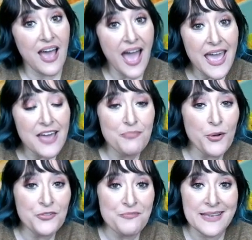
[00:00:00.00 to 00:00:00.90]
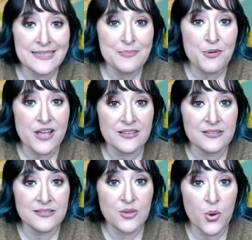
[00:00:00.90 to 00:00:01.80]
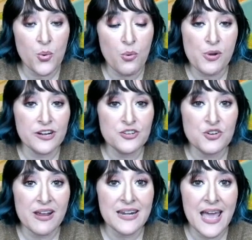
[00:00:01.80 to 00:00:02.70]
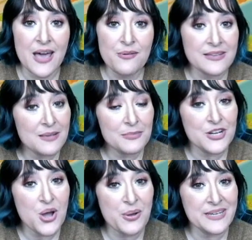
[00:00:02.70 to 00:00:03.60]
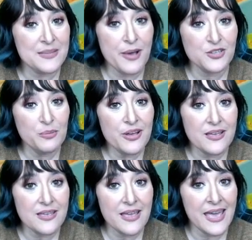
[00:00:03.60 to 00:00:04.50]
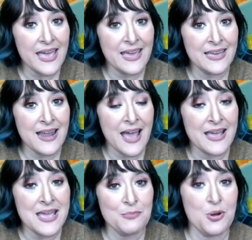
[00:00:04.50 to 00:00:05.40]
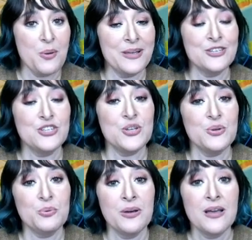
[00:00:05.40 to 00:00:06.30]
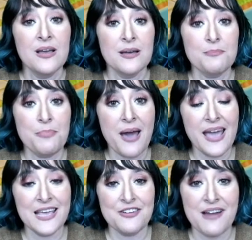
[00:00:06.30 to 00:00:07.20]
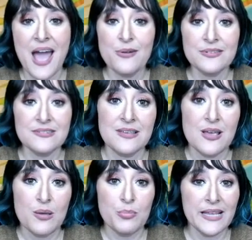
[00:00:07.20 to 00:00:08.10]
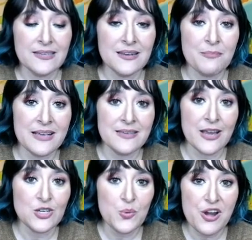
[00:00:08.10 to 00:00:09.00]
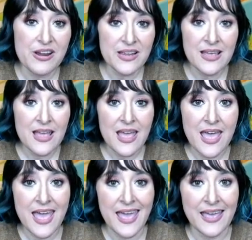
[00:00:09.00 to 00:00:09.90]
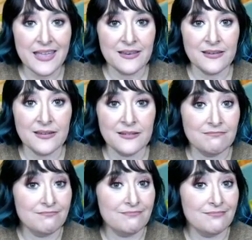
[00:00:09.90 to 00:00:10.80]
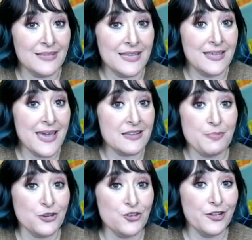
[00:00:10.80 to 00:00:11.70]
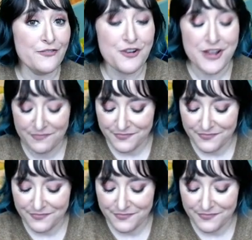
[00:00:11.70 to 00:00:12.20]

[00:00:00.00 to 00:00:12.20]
I have both of my zebras. So what we're gonna do right now is I'm gonna go into the puzzle book and I am going to buy their house, place it in my sanctuary, and get a special delivery.